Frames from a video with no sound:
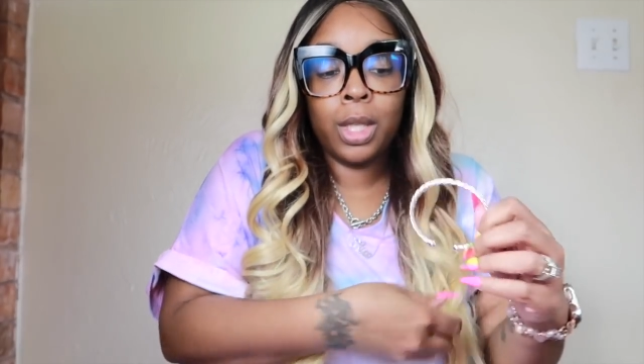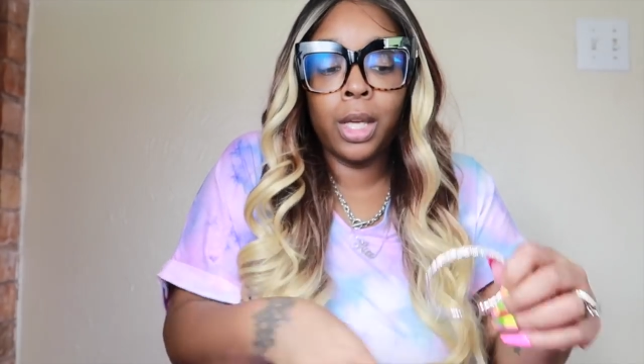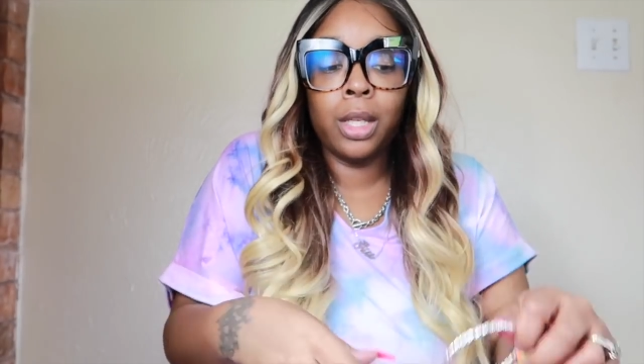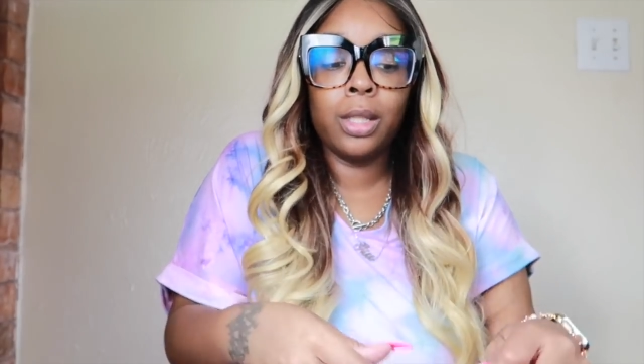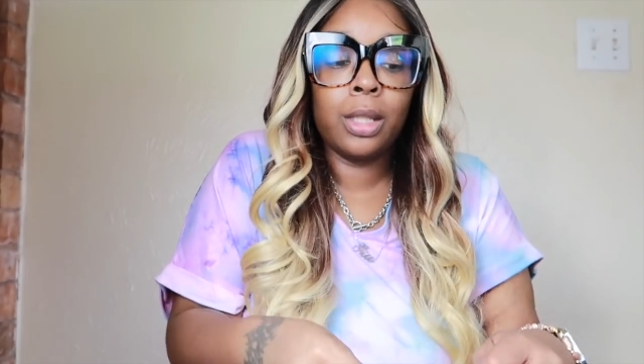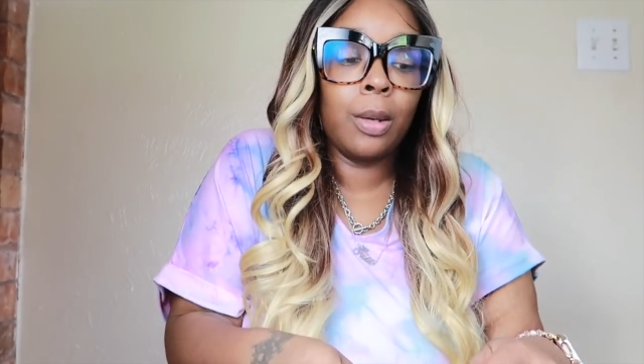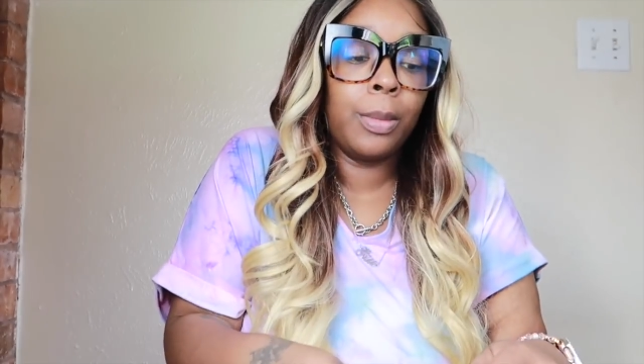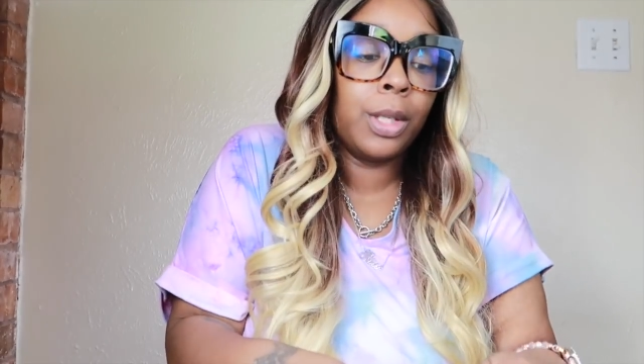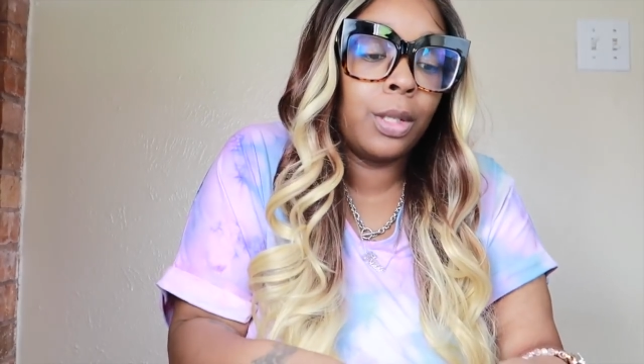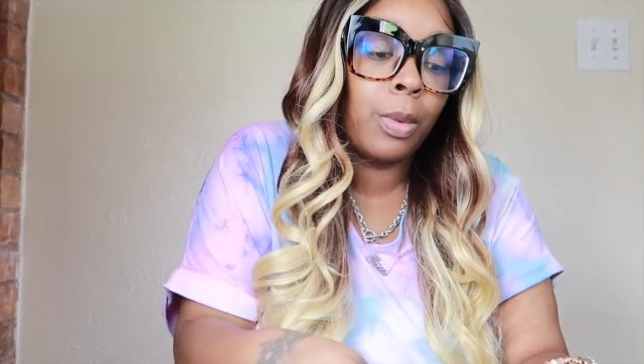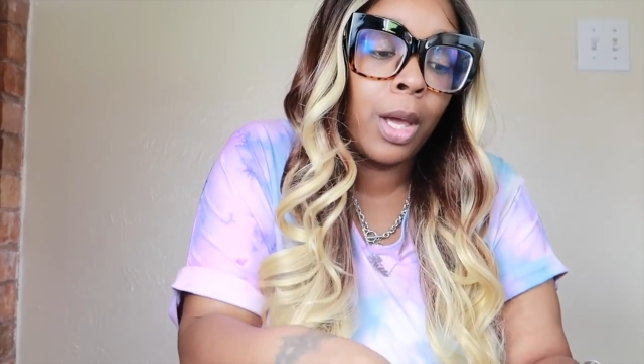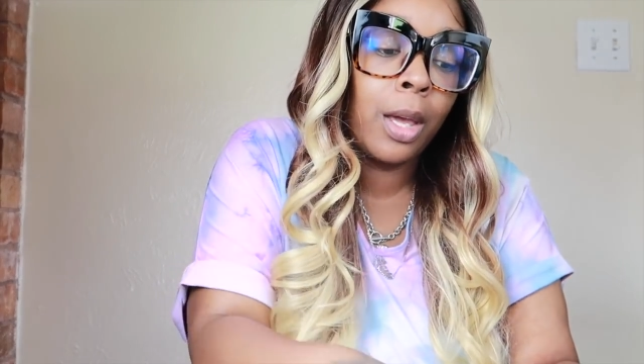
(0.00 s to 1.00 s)
Thank you so
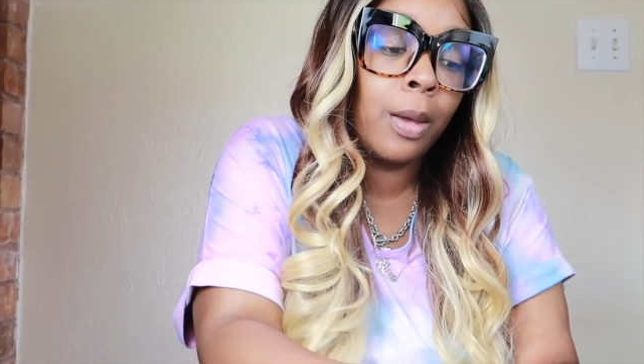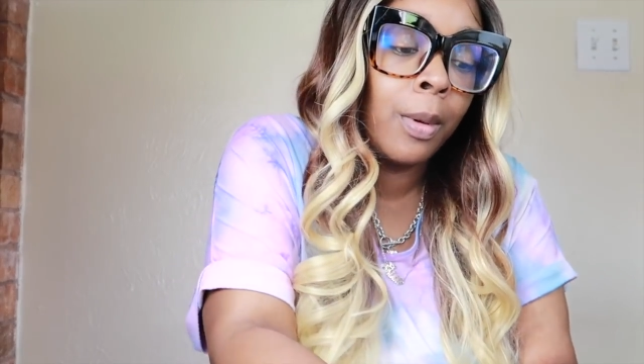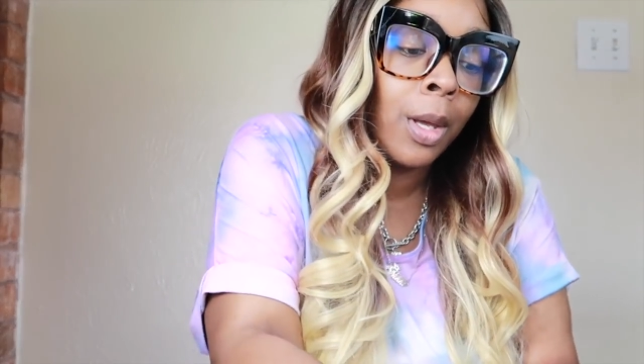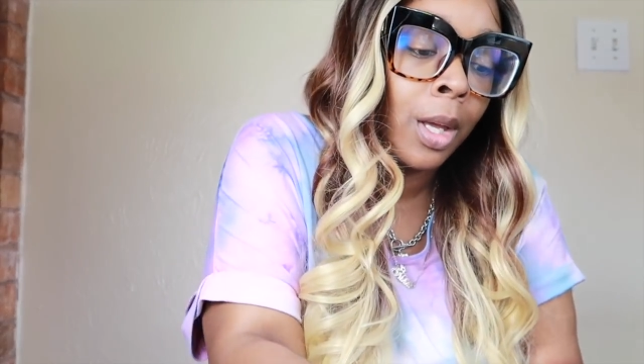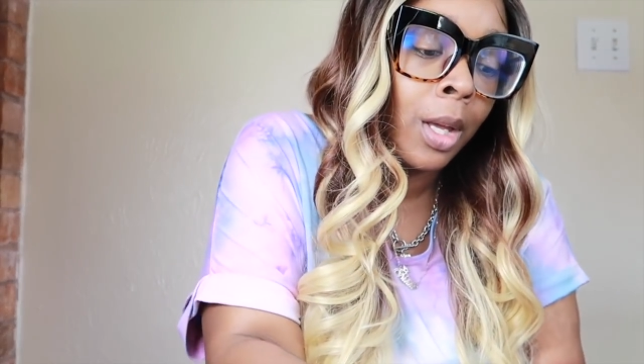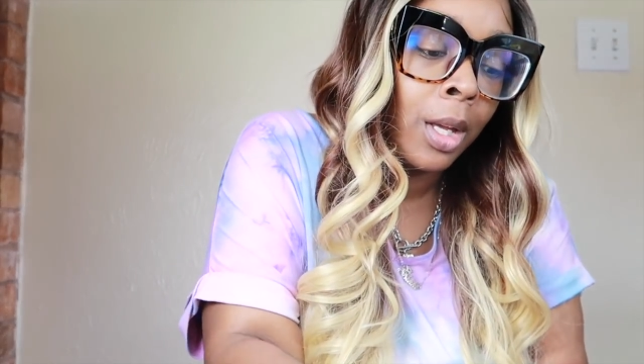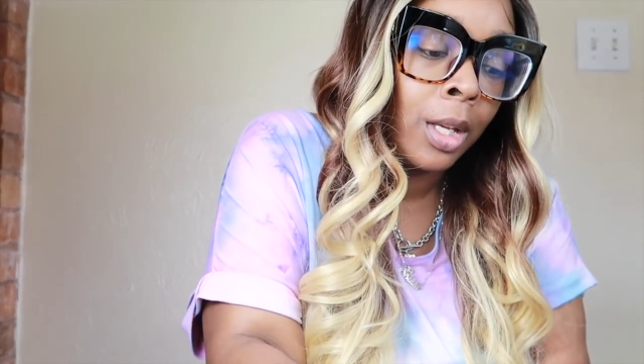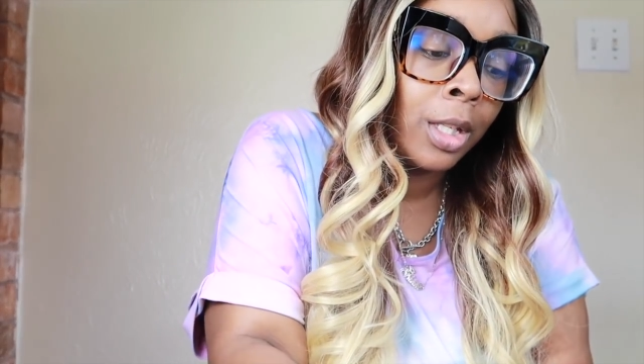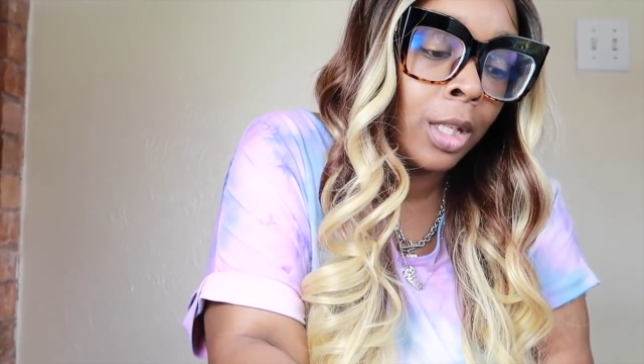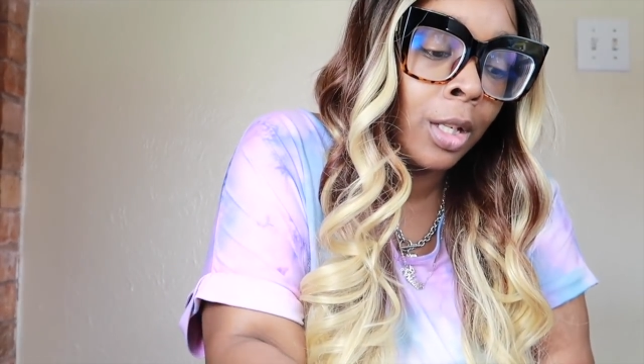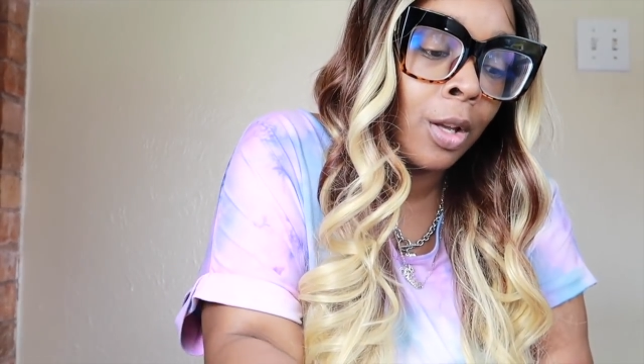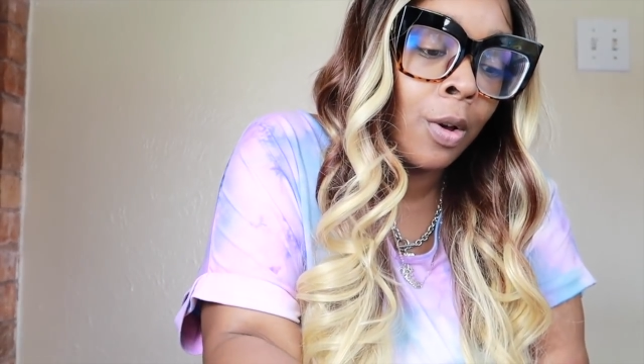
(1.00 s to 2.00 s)
much, babe.
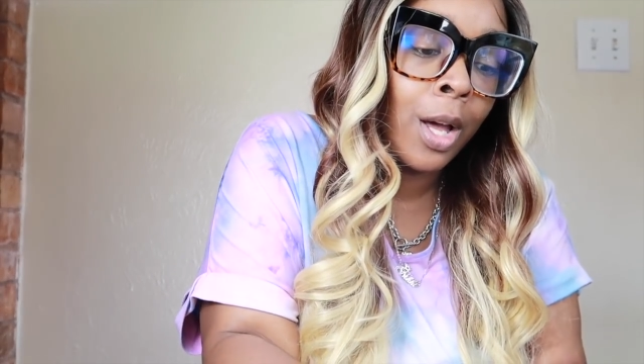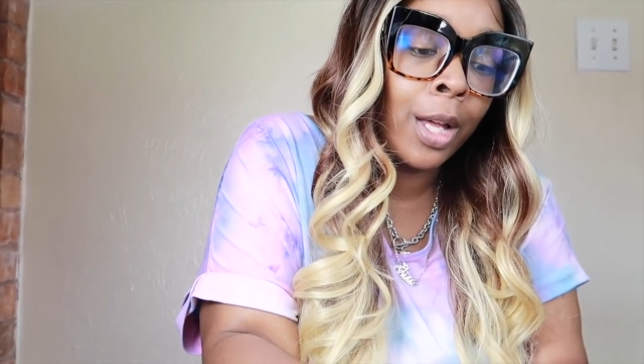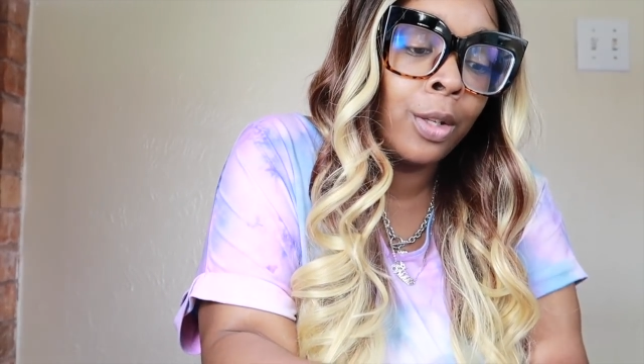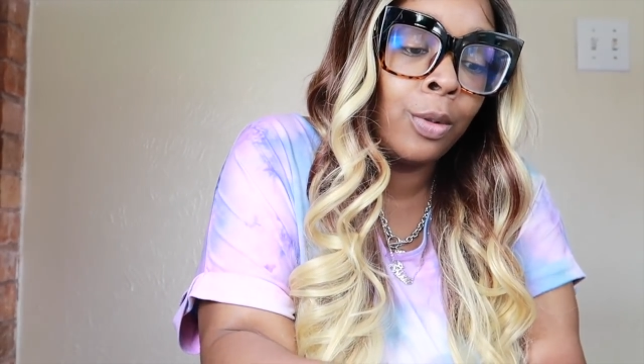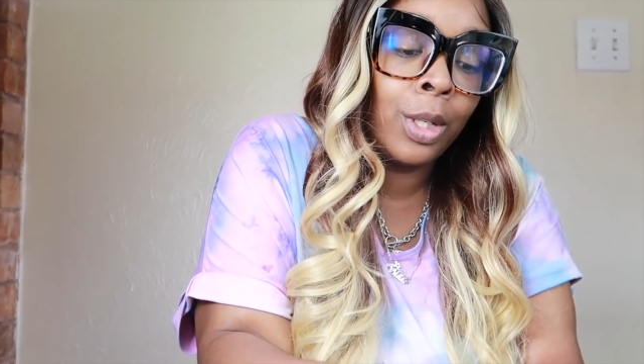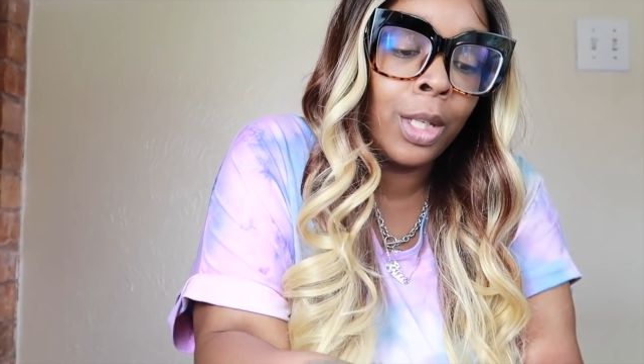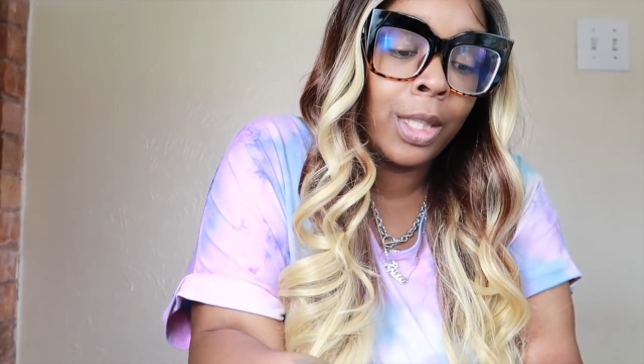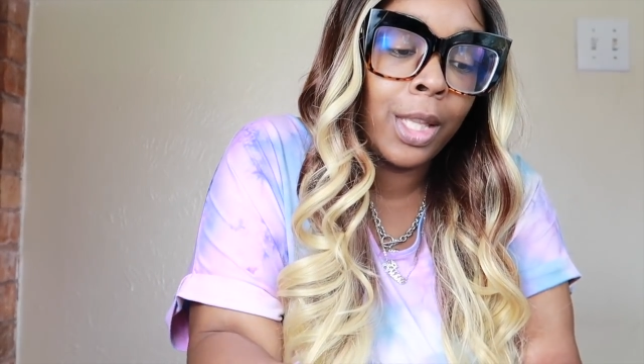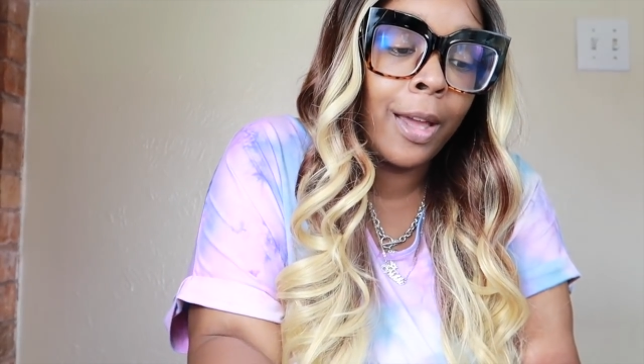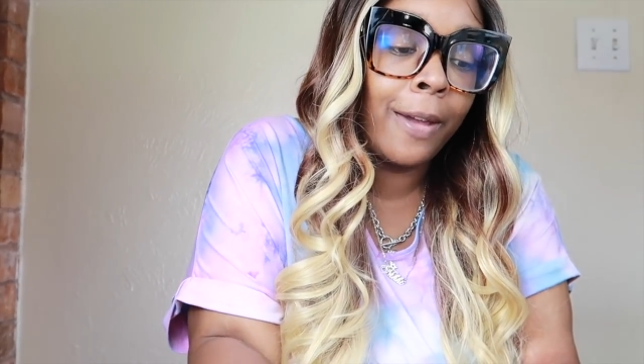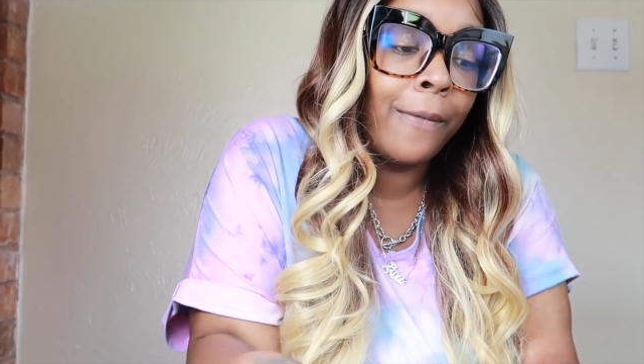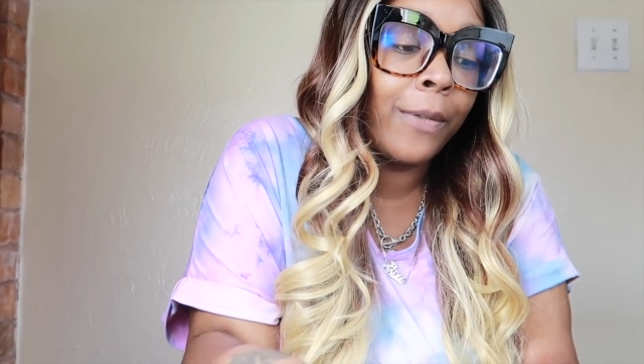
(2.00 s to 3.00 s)
She know I do
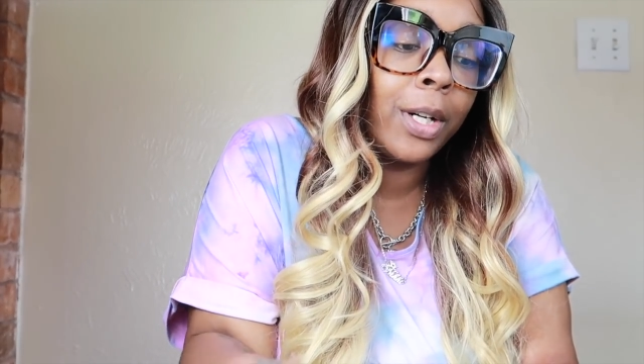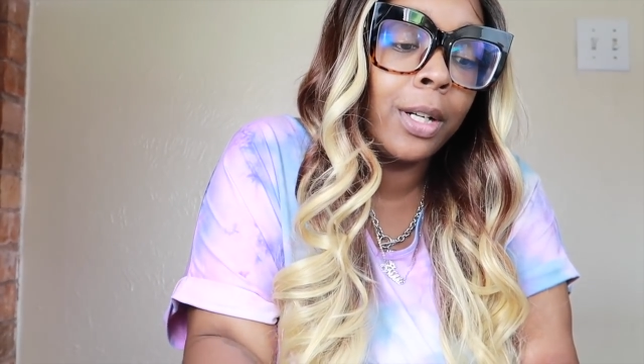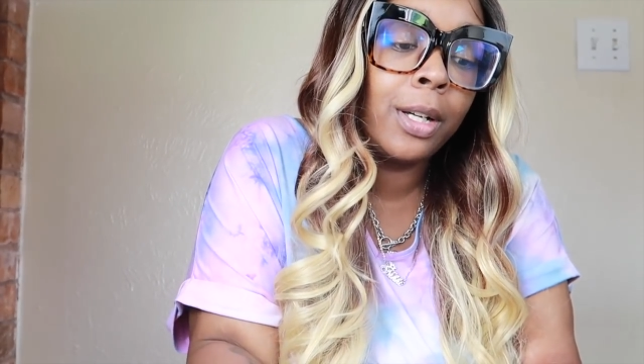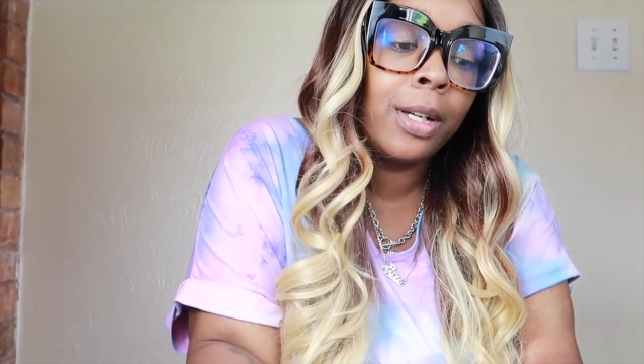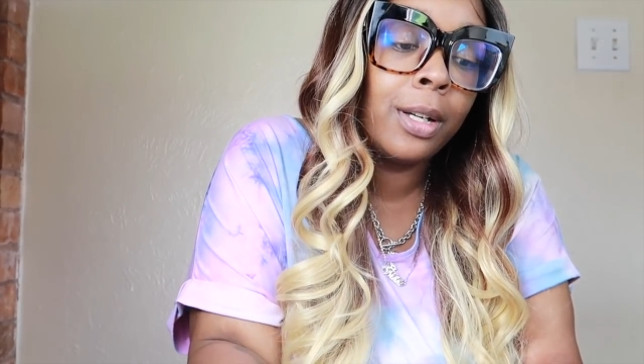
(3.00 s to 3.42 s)
anything for.